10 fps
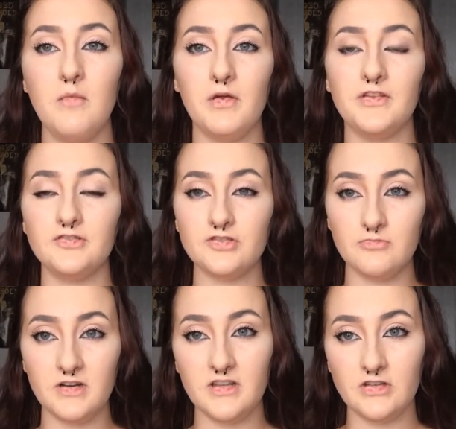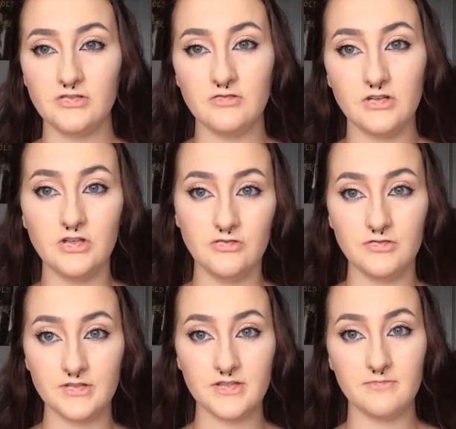but there's so many things you can
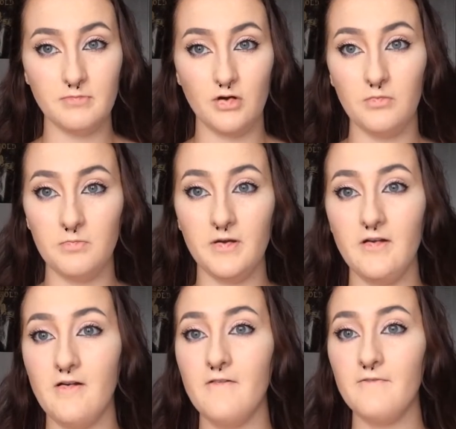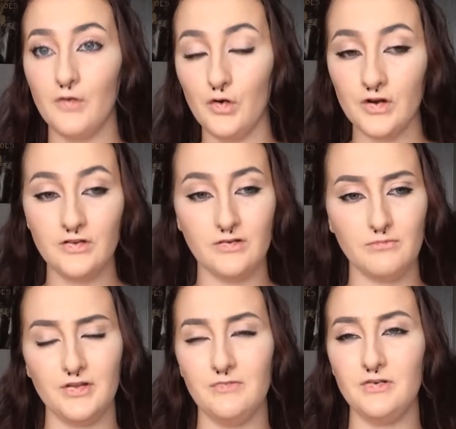use the pulp for. You
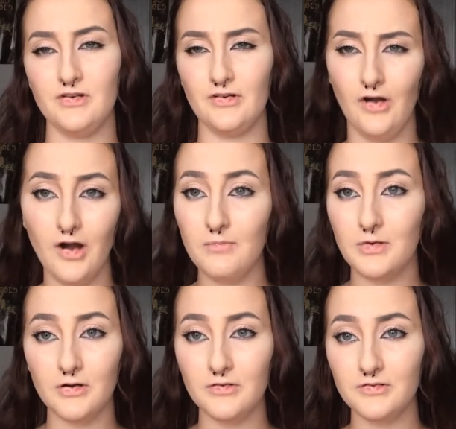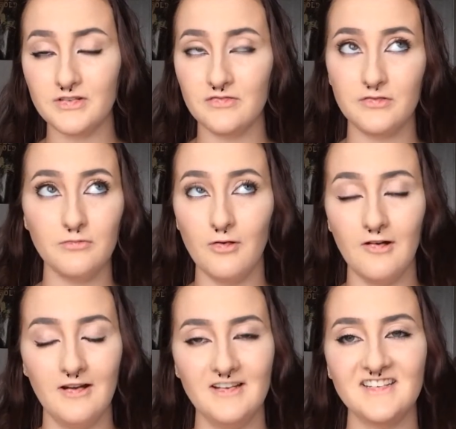can put them in your compost if you
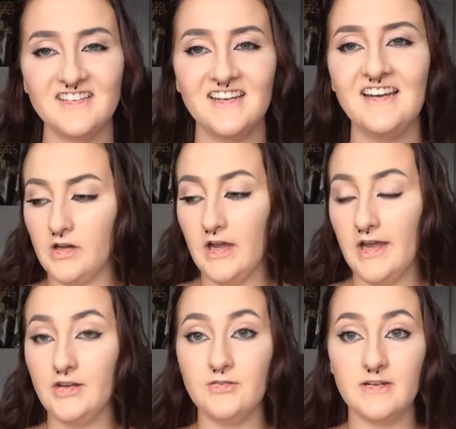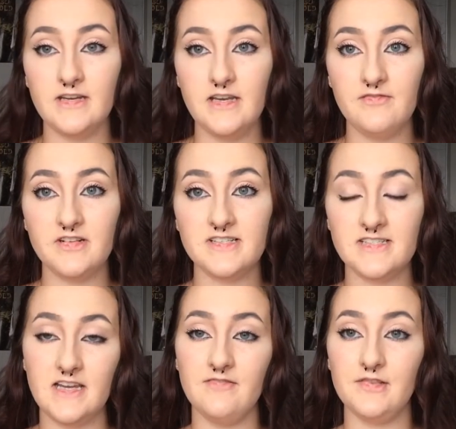want. And you can even
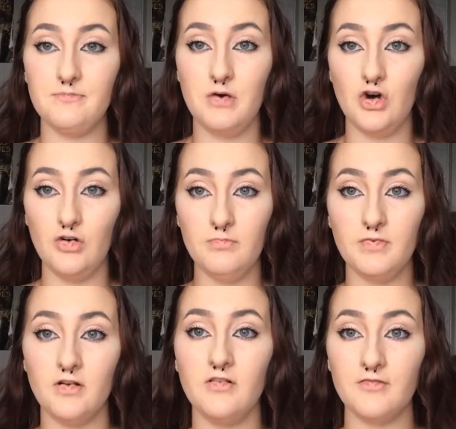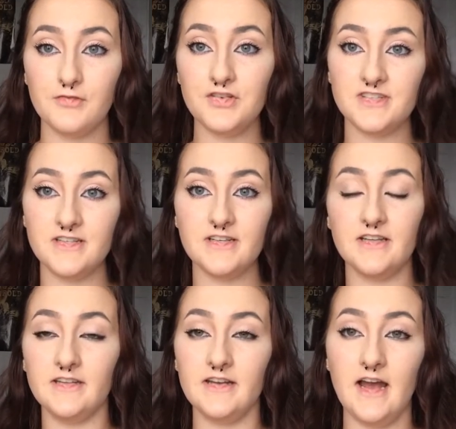save the pulp, freeze it,
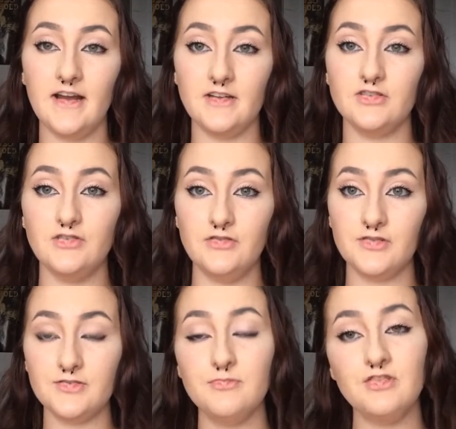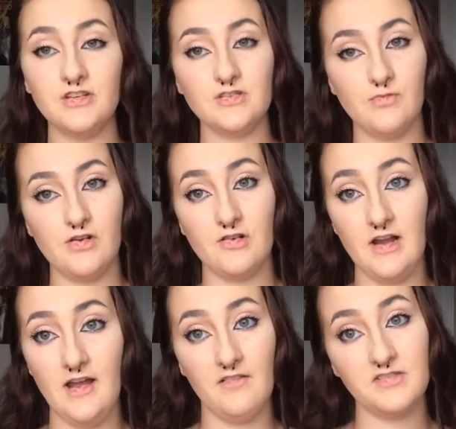and then add it to your smoothies when you're
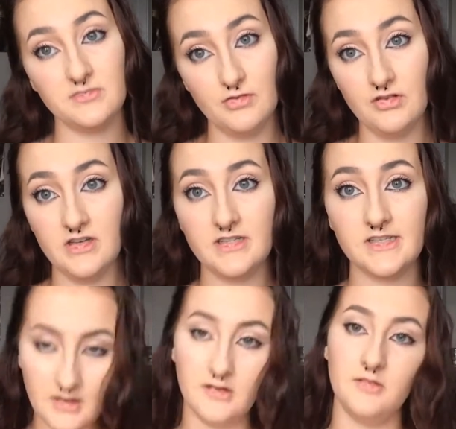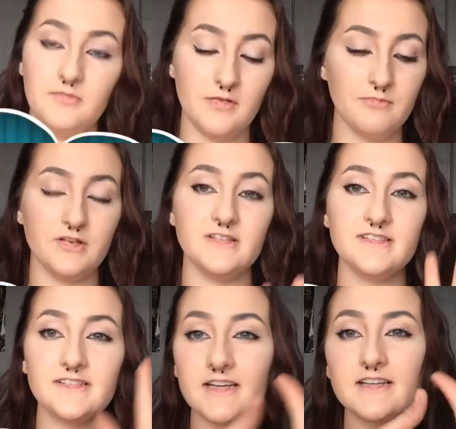gonna have smoothies. Number
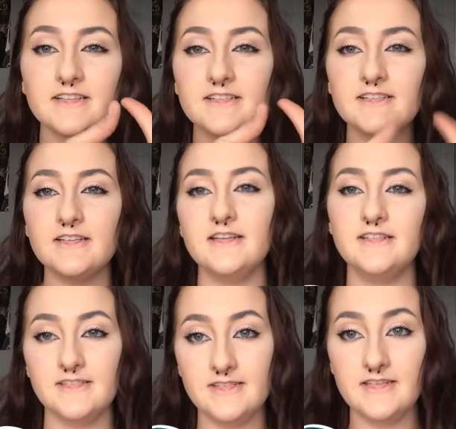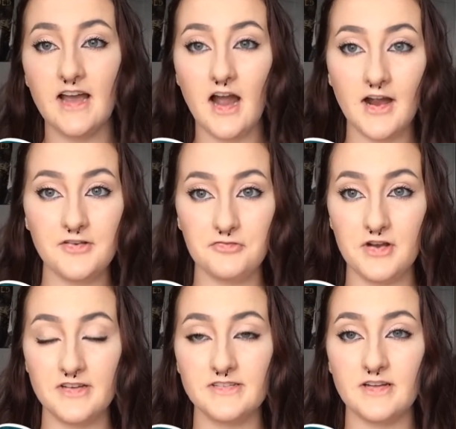6 is
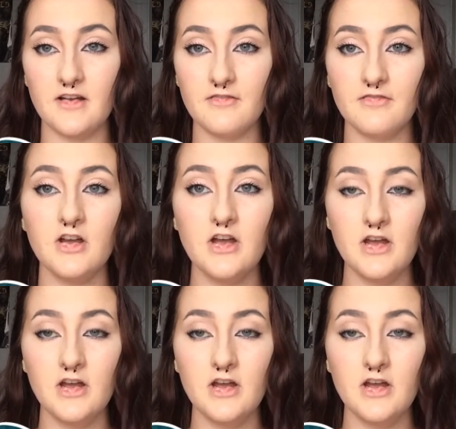dehydrate stuff.